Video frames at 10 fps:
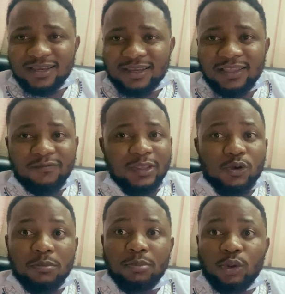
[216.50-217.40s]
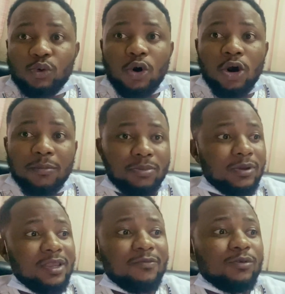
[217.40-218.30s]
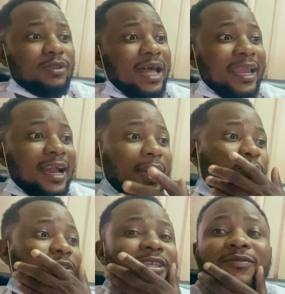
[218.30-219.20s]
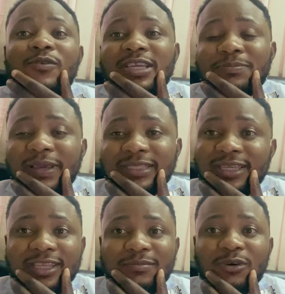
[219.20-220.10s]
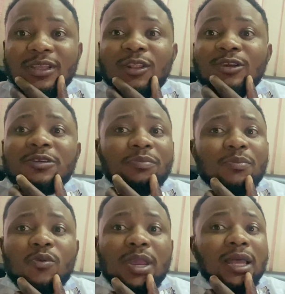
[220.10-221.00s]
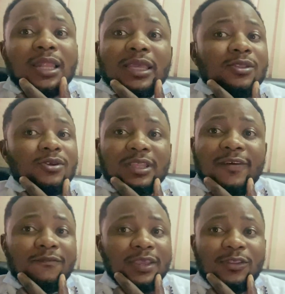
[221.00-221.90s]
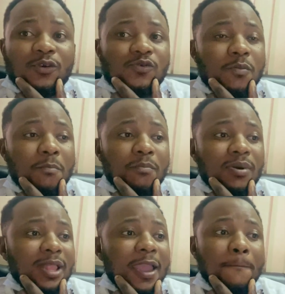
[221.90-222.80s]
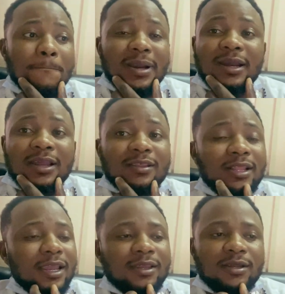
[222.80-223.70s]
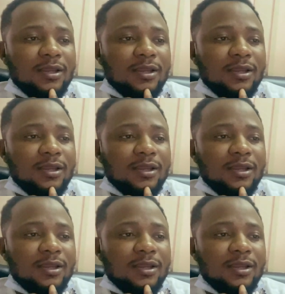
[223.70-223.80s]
The video blew up, even like I wasn't even expecting it, but a lot of people were clicking on that video like back at like